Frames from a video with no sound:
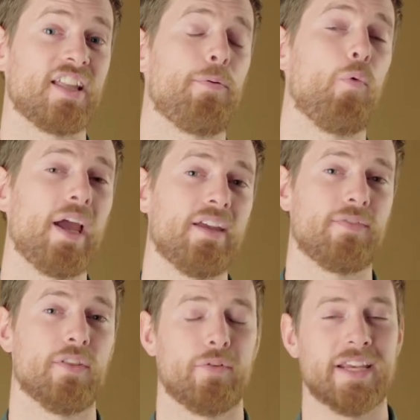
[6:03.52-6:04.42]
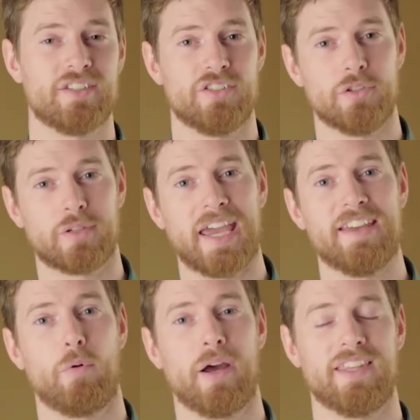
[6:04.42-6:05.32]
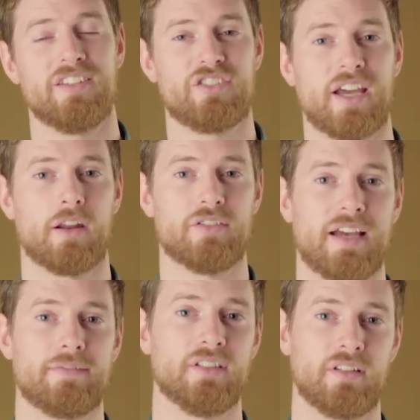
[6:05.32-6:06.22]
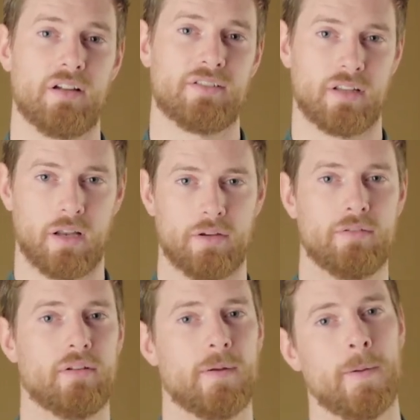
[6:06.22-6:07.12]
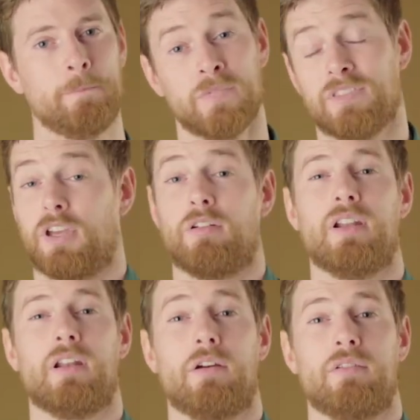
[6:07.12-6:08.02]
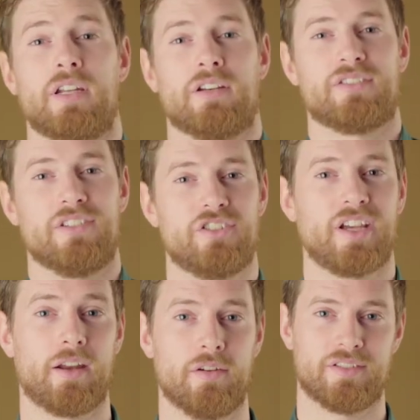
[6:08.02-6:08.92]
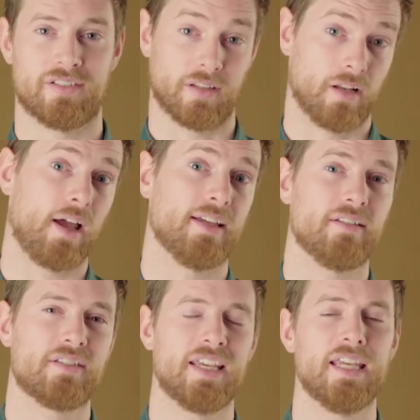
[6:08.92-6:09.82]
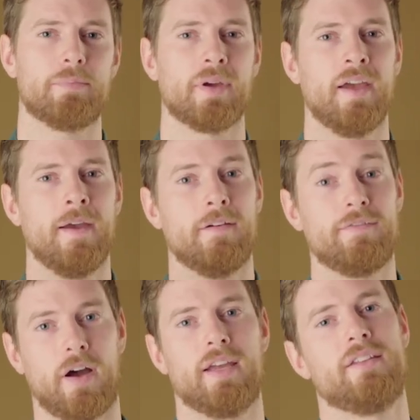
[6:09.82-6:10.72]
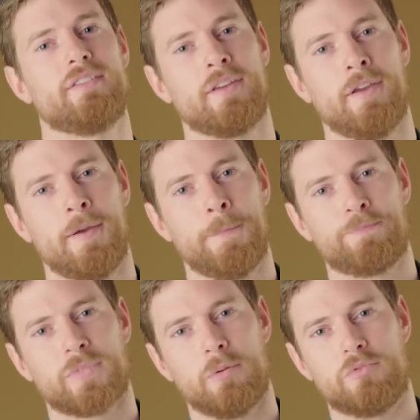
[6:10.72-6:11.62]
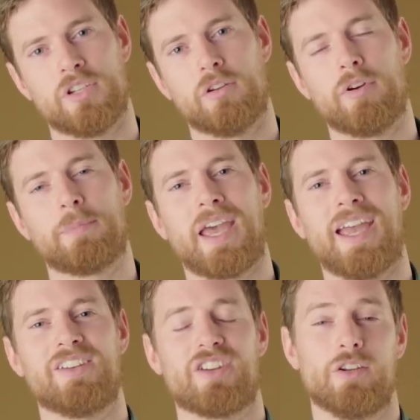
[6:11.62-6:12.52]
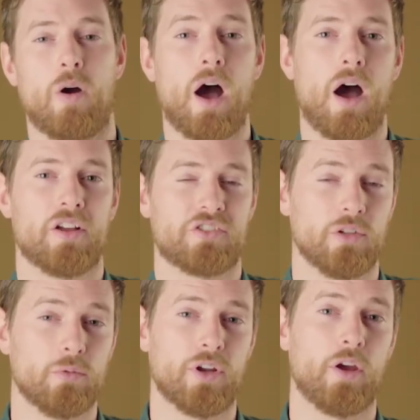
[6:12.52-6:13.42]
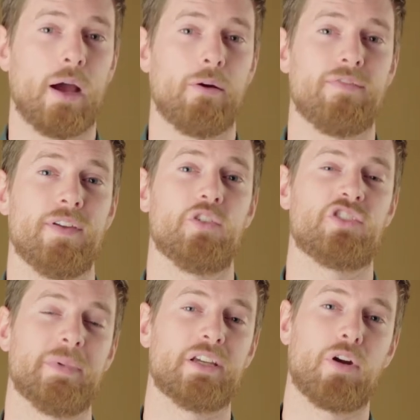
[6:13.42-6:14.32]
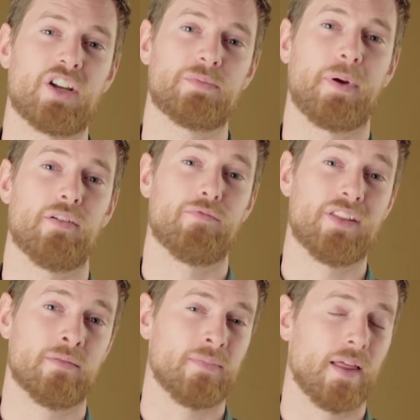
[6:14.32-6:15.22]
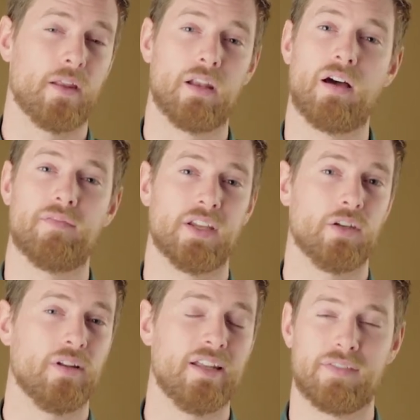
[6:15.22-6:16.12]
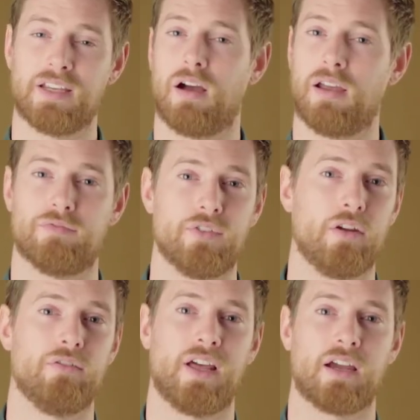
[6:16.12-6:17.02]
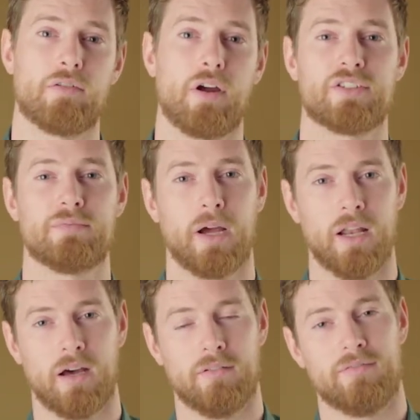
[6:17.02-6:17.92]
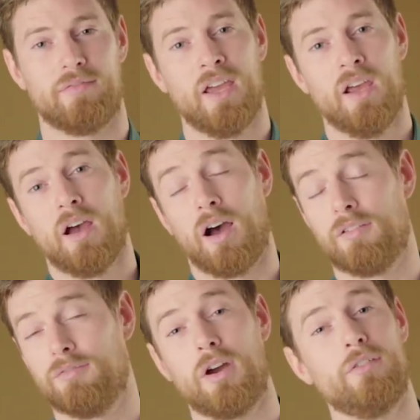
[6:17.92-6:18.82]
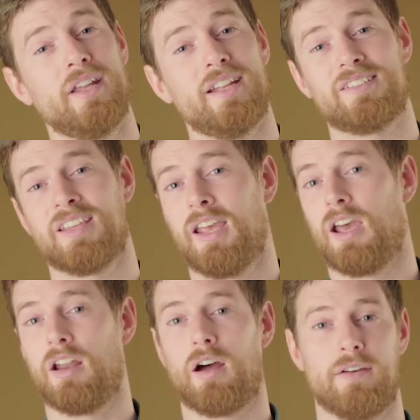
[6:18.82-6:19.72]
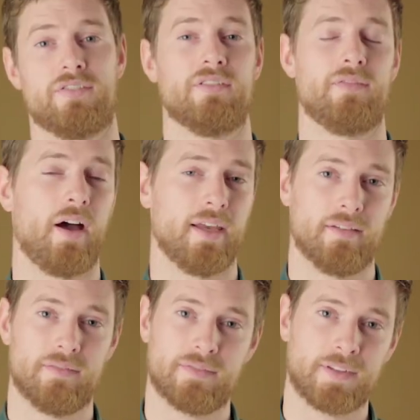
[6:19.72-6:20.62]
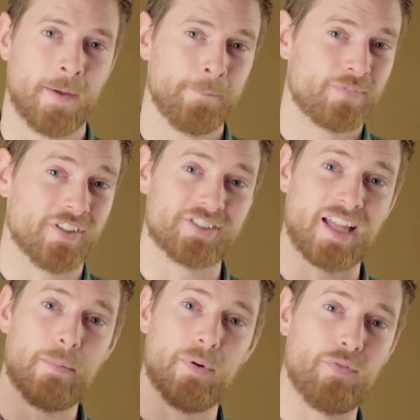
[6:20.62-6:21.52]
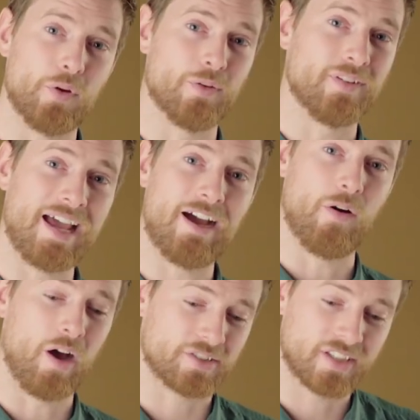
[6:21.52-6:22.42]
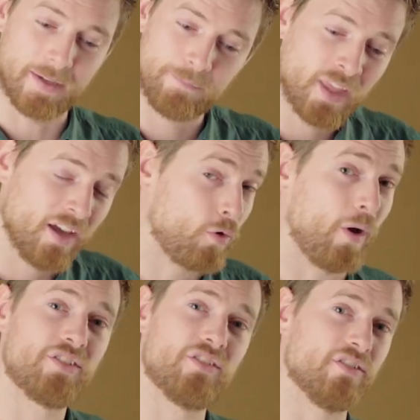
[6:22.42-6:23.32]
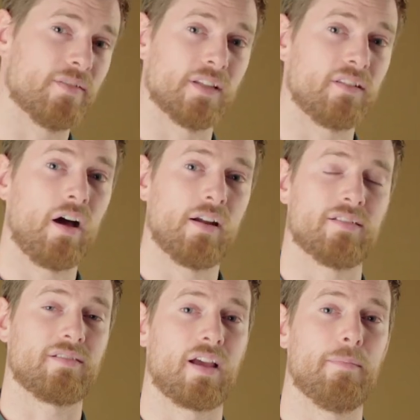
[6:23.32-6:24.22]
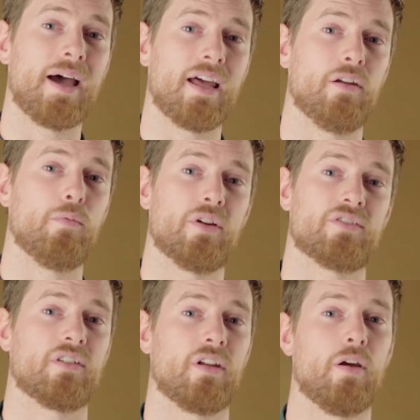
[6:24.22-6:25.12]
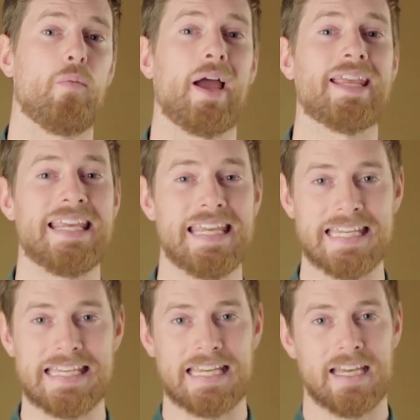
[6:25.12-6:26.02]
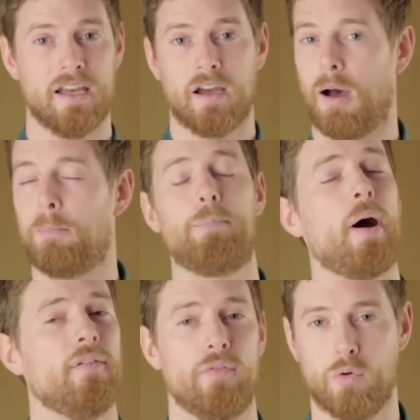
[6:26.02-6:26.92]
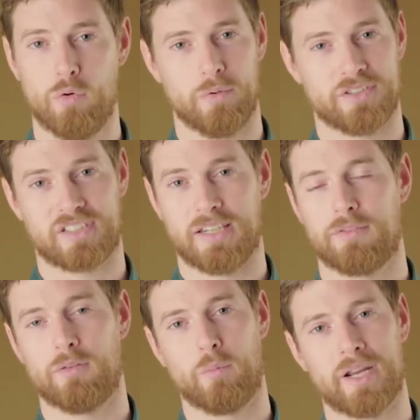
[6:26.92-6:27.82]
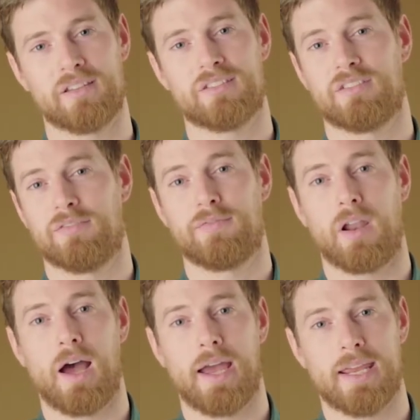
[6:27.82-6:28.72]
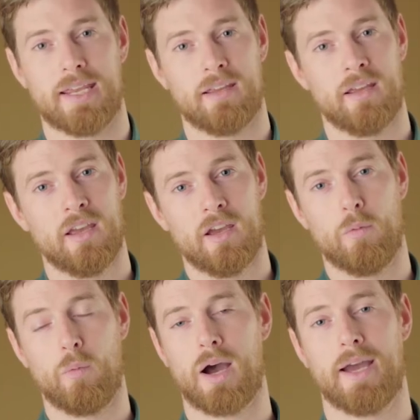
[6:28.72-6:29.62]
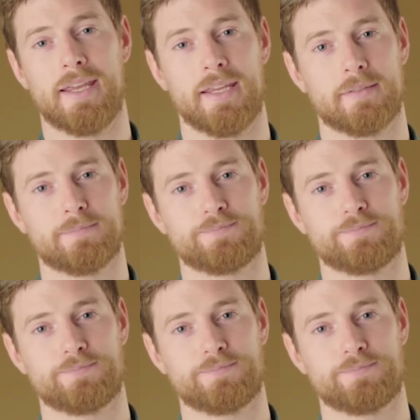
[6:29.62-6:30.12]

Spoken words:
Step away from the reasons you gave why these shadows have to dance alone. The only loneliness in shadows is the light. Keep fight. Between your ribcage and your heart, so you all know how it feels to be crushed by the rhythm and the love in your living. I have known that crush, my love. I have known it and I have survived. To stand before you now, asking questions of the darkness like a man who wants to know why he, above all, was given wings to fly. Why?